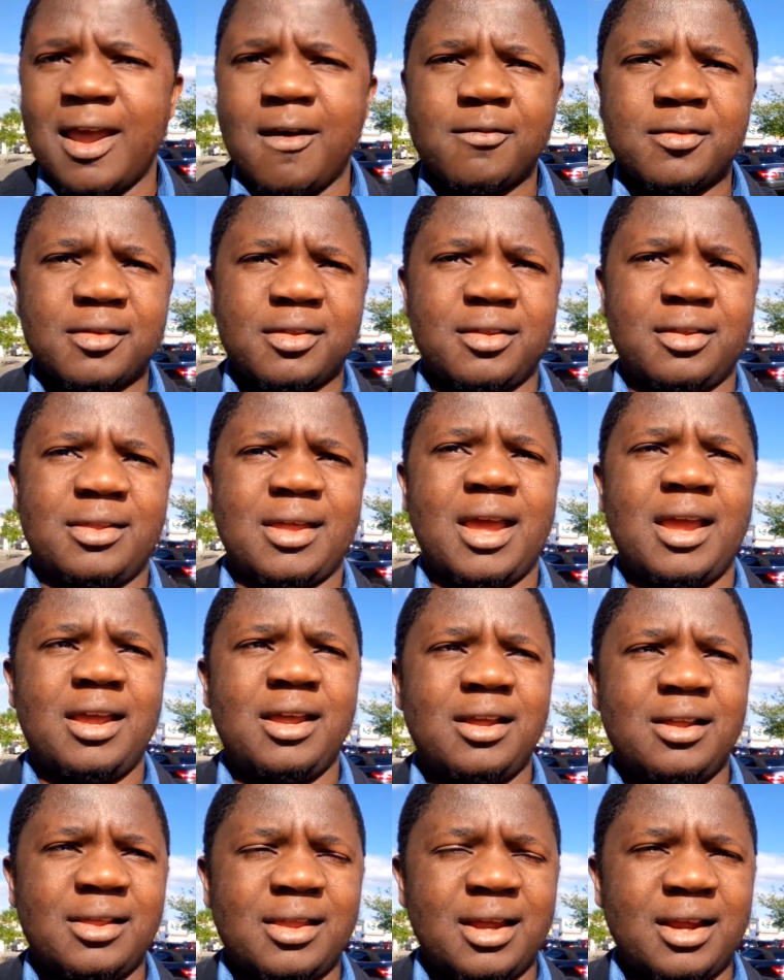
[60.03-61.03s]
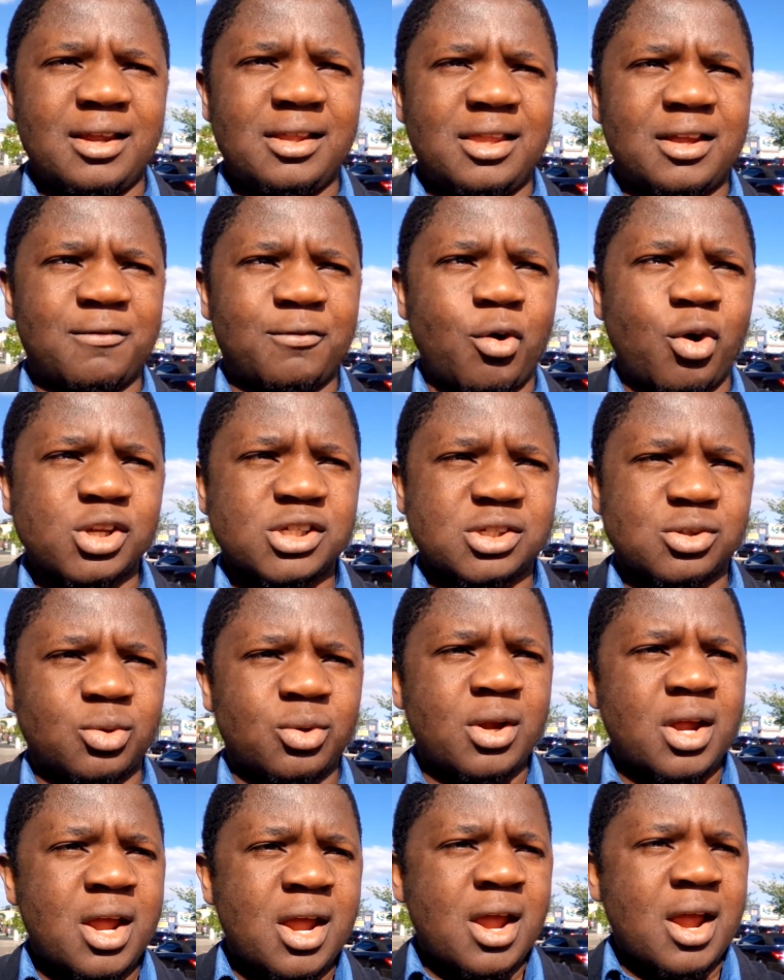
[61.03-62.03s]
Everything they've always
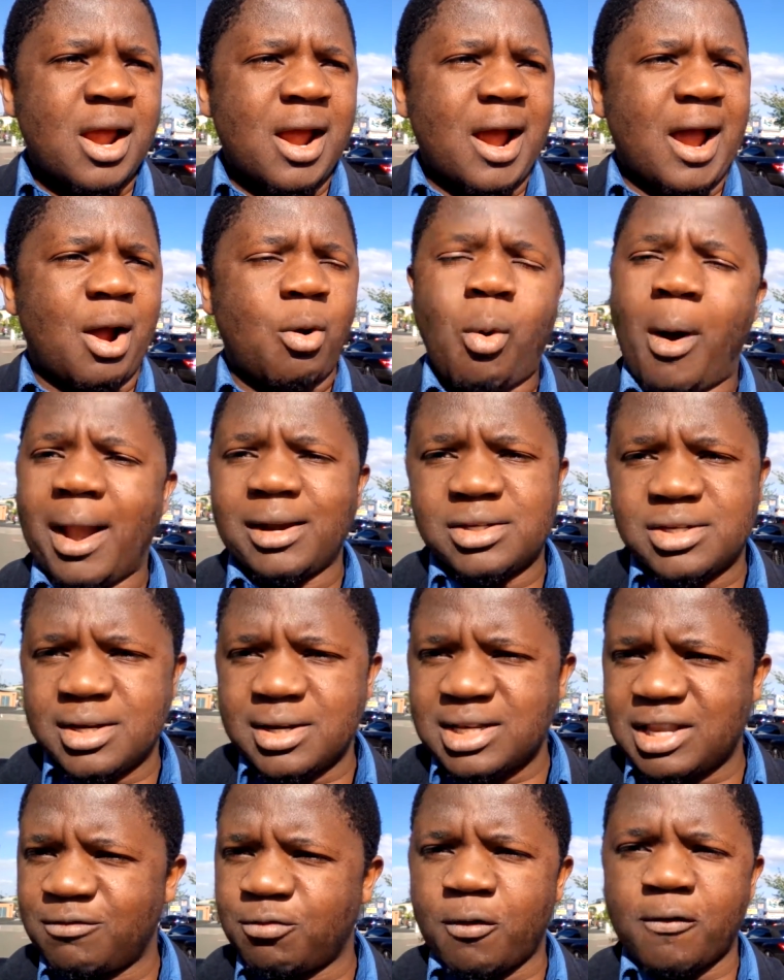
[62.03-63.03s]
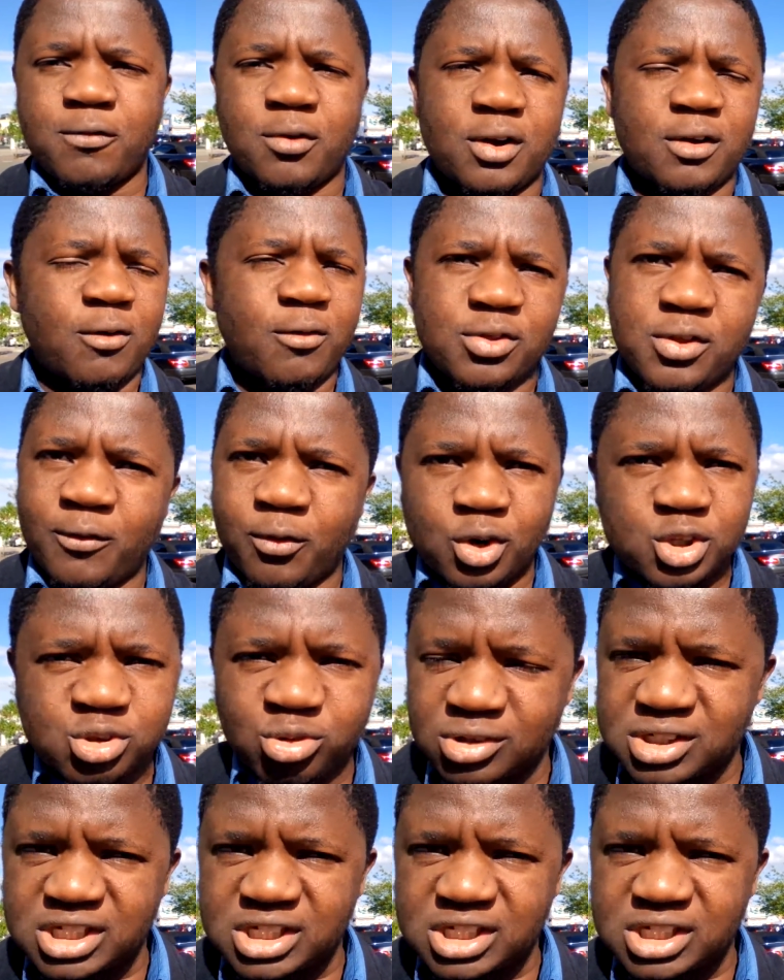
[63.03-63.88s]
wanted, they've always